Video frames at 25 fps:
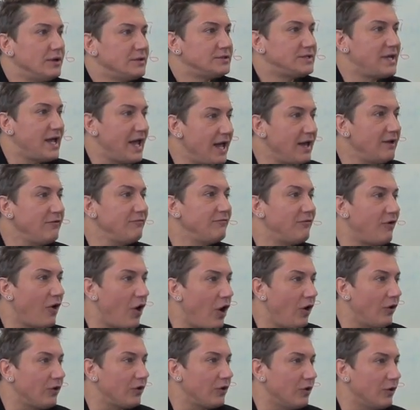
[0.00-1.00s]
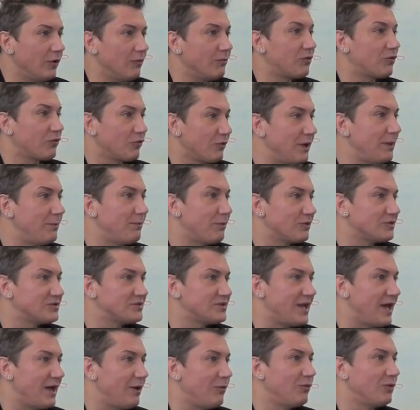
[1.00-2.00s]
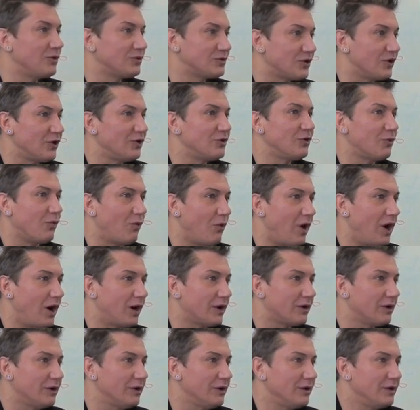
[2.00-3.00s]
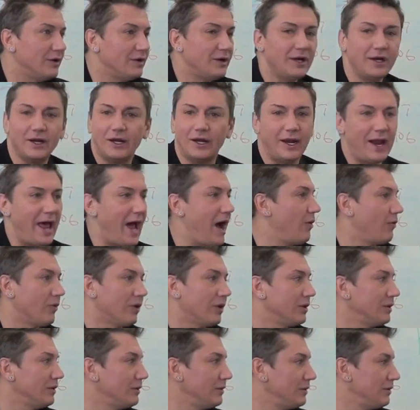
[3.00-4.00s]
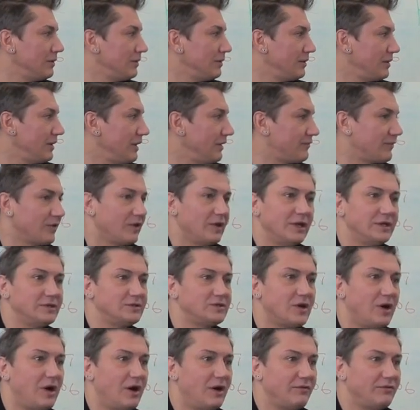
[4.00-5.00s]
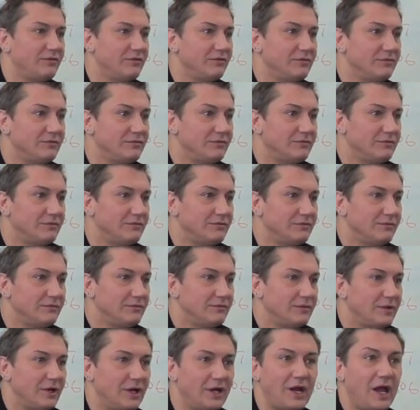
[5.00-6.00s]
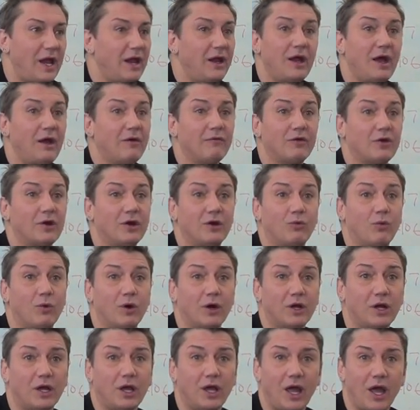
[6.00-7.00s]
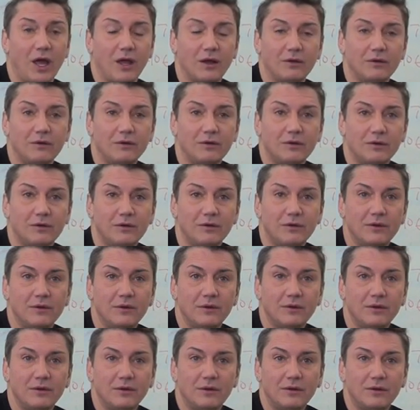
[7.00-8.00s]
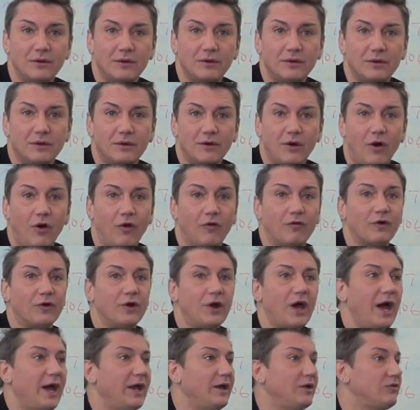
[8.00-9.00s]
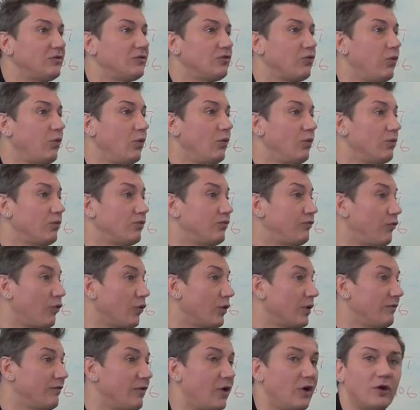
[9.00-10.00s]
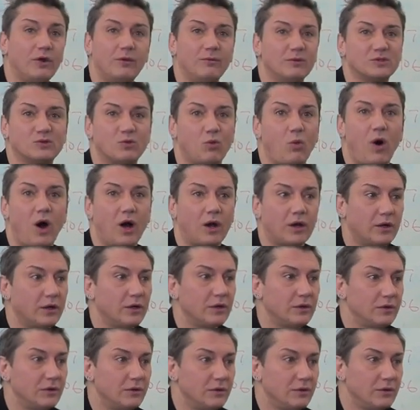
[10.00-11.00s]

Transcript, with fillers: 10 volume, 3% will turn to water in an hour if the lid's off. It ain't ever going to work again. Overnight, 40 volume is water.